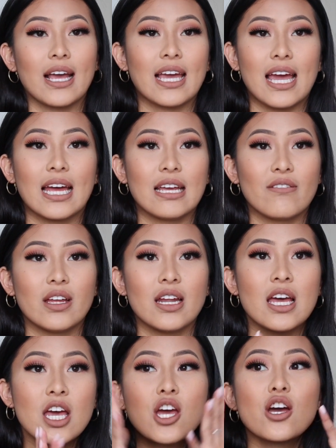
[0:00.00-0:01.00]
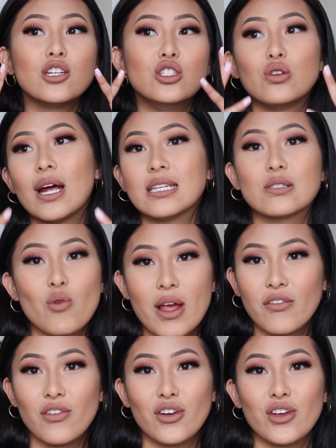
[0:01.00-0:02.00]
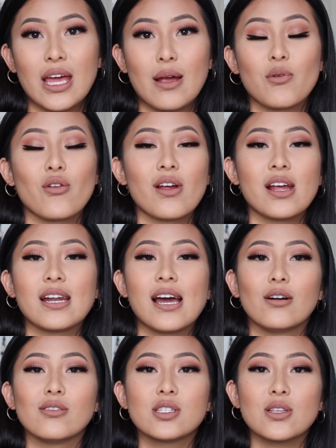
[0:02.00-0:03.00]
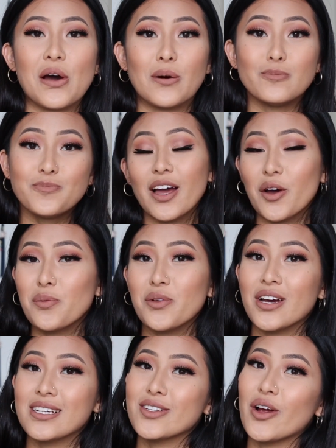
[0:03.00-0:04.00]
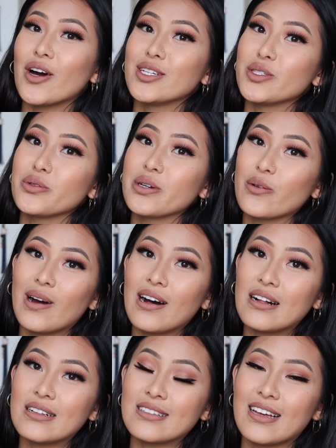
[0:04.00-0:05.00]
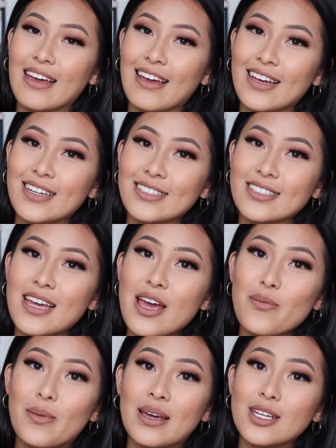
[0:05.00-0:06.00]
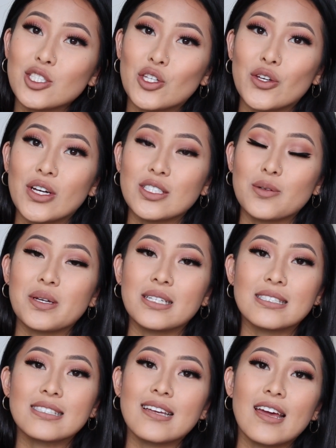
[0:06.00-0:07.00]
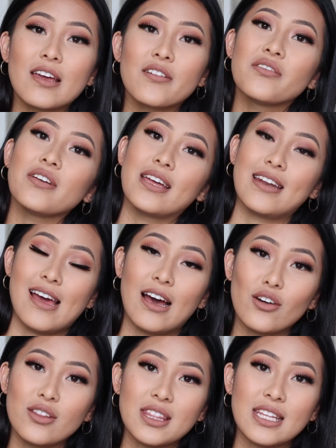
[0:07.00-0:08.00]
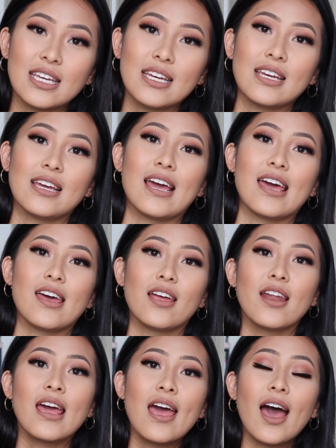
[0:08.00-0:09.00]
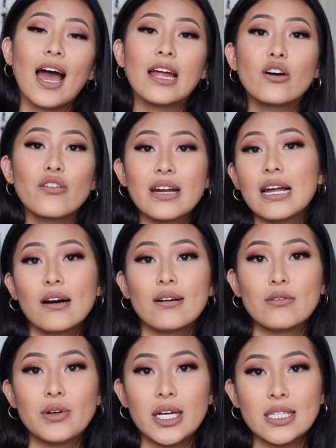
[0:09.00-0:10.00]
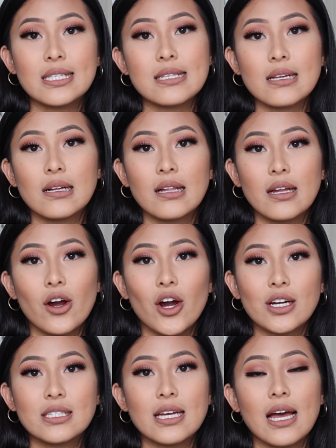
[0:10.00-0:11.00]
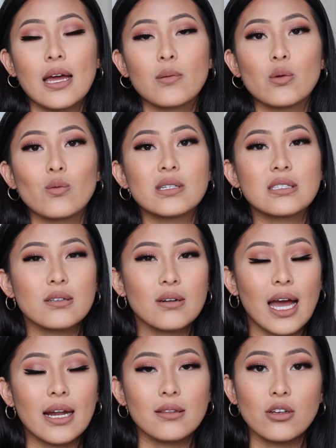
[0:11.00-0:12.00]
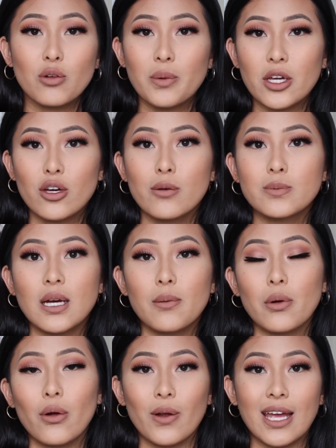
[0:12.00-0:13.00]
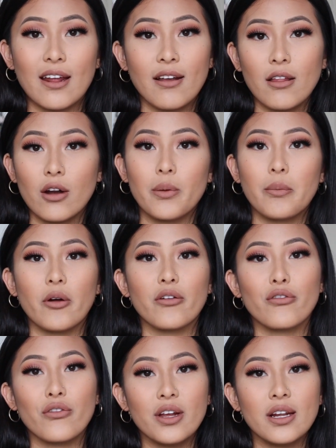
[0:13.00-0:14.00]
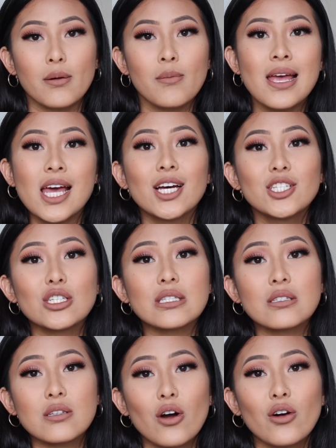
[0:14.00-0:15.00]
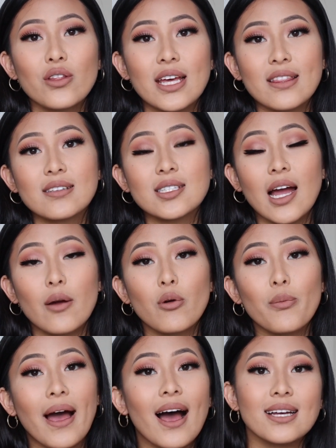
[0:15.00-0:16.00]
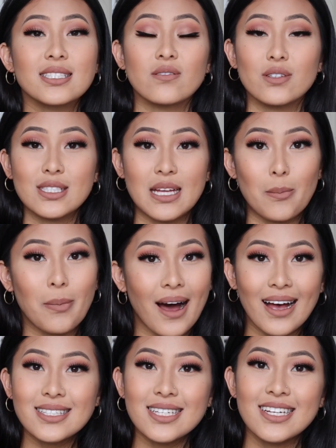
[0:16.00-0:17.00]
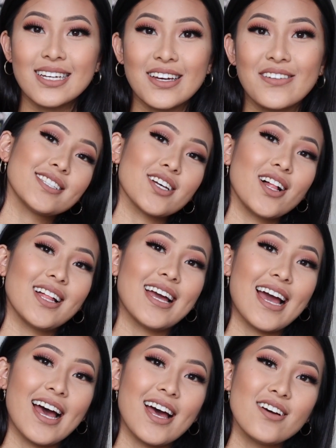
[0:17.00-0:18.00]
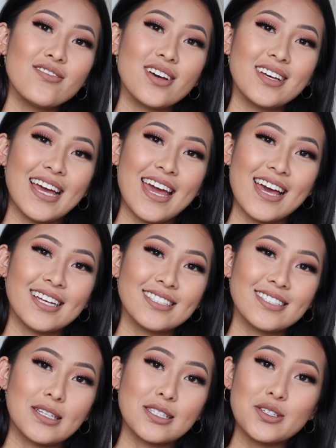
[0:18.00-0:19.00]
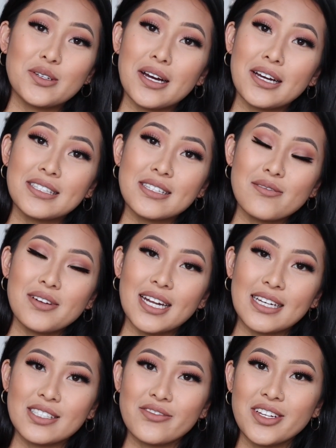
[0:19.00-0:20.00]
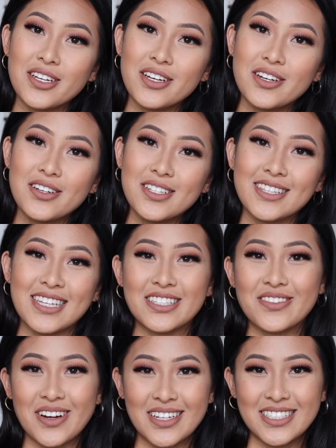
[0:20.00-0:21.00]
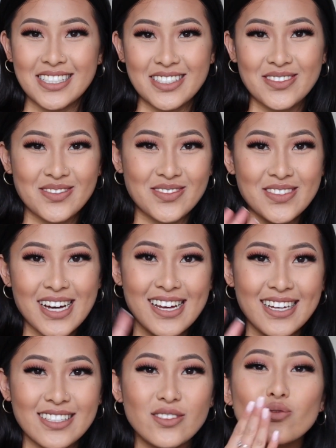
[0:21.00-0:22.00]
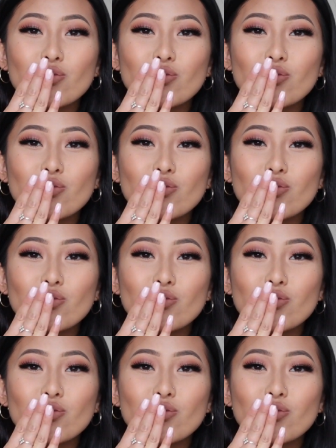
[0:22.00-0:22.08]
I can't even dress right for a camera right now. So I hope you guys are all doing well and making sure you guys are being safe and healthy. And I know right now we are still in a hard time and we're still kind of a little bit cooped up, but we're getting a little bit more freedom. Just know that this time will pass if you stay positive. That's all I have, and I'll see you guys in my next video. Thanks for watching. Bye.